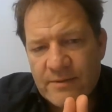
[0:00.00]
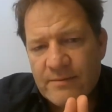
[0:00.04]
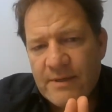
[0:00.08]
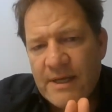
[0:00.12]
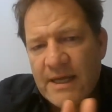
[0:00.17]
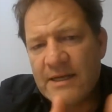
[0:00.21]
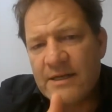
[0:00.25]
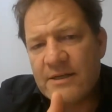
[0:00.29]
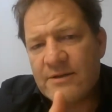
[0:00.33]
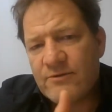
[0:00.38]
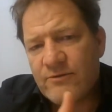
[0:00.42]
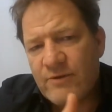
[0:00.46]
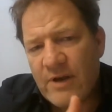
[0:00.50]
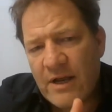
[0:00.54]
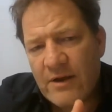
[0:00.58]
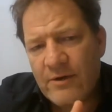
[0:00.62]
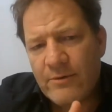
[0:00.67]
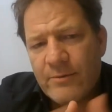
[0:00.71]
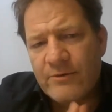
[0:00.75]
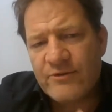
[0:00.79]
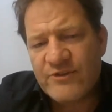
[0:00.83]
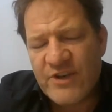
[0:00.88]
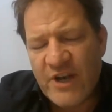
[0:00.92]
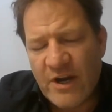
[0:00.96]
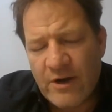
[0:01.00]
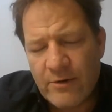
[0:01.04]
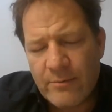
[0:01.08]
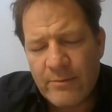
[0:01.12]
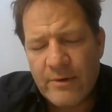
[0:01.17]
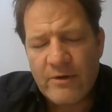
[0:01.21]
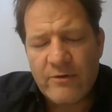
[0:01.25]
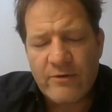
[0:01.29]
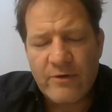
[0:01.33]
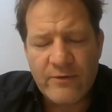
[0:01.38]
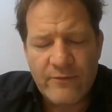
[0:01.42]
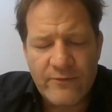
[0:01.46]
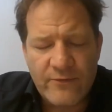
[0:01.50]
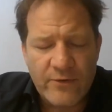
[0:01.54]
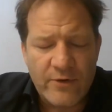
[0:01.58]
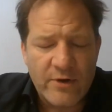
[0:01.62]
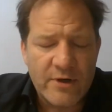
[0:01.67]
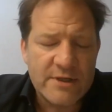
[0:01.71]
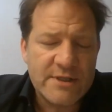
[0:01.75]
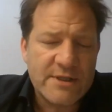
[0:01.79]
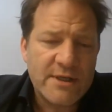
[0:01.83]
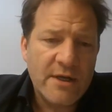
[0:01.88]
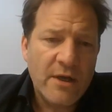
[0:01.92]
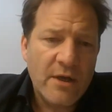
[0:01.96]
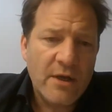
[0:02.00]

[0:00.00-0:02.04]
And Jeremy referred